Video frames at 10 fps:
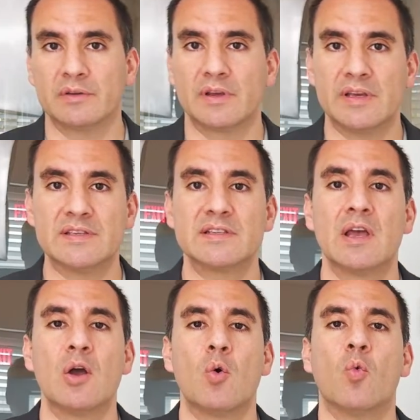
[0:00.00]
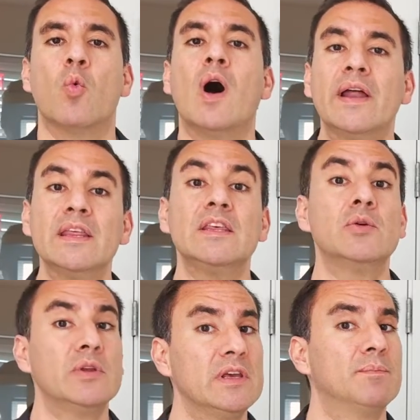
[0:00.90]
It's what
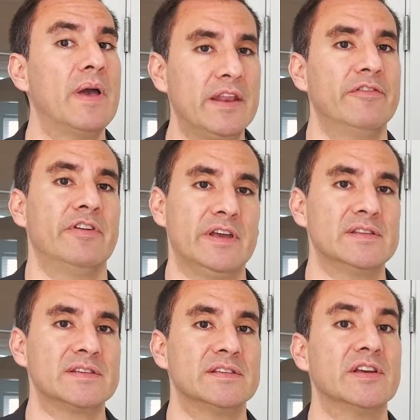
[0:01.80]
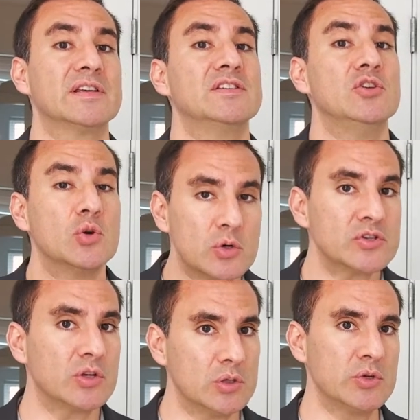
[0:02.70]
unique benefits does your
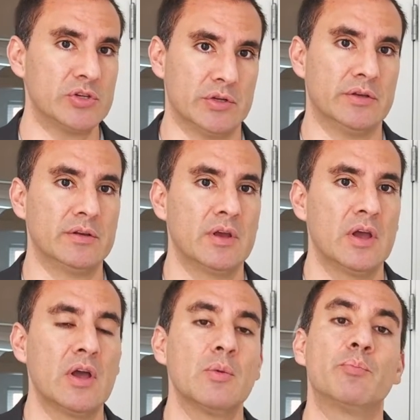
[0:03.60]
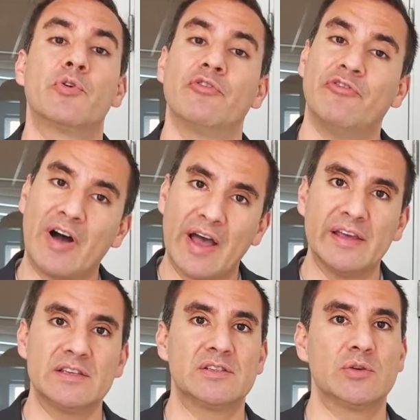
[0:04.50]
solution
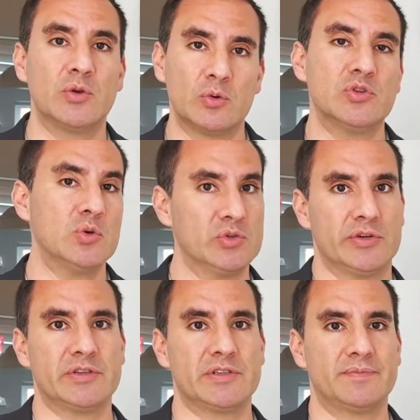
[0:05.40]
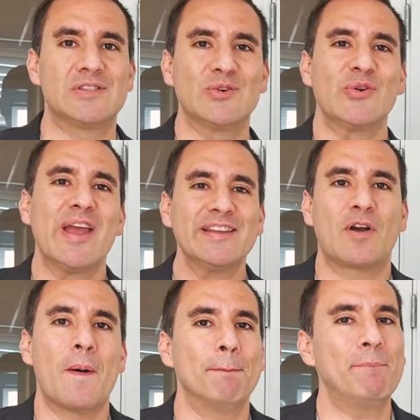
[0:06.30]
provide to those users? To create
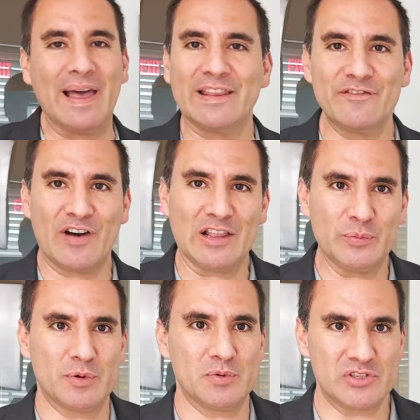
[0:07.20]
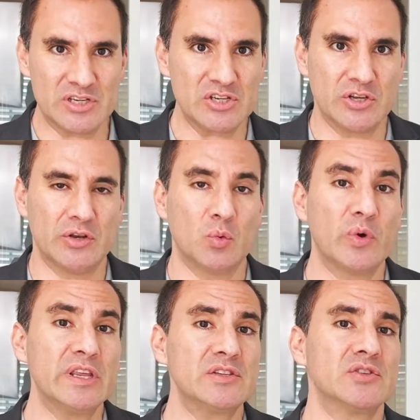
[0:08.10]
compelling value proposition,
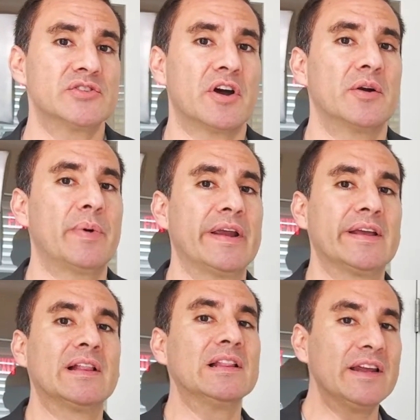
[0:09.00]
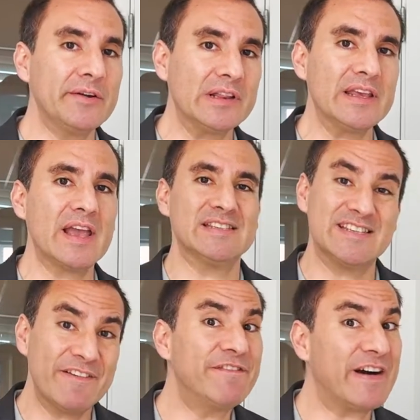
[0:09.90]
we need to start by clearly
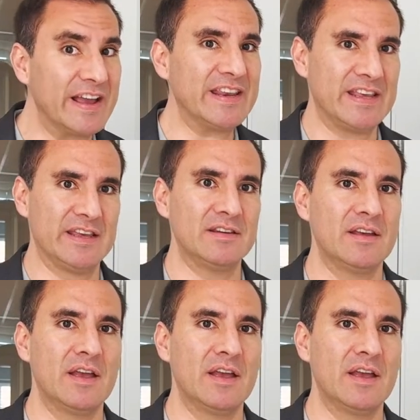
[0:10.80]
defining